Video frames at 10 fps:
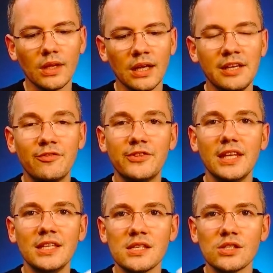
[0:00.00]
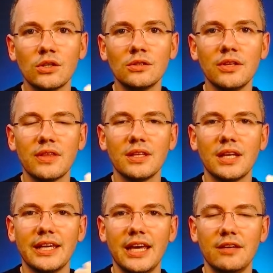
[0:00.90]
If this is the only thing that
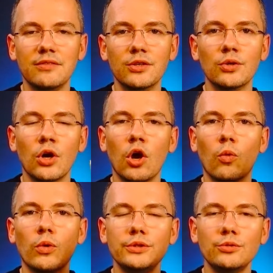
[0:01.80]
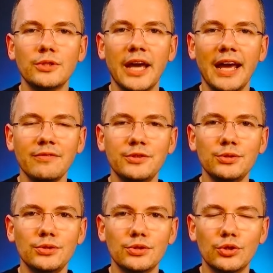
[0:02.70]
I gave you, what you would have
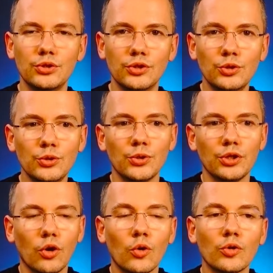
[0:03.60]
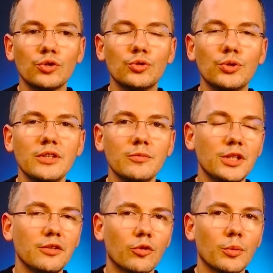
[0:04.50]
to do in order to give me
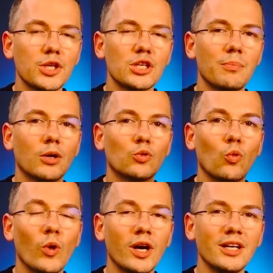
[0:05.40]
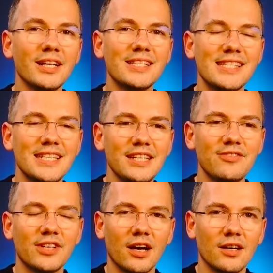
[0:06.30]
the information about where the
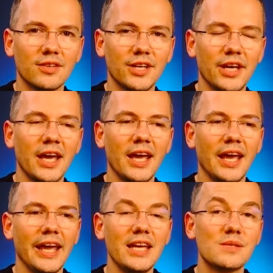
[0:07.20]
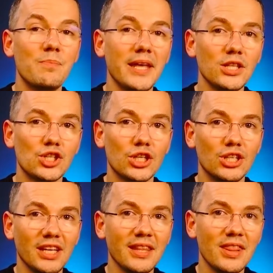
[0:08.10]
Steve Covey is mentioned
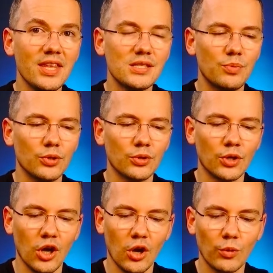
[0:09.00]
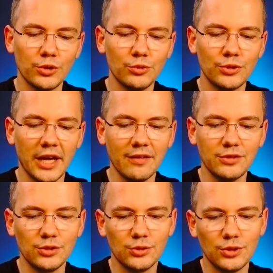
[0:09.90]
in this book, what you would have
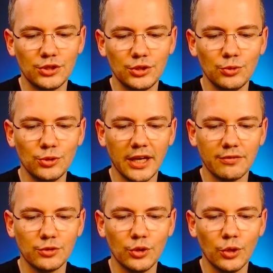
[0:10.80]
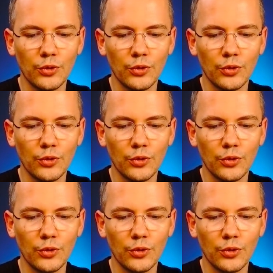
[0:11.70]
to do is you would have to go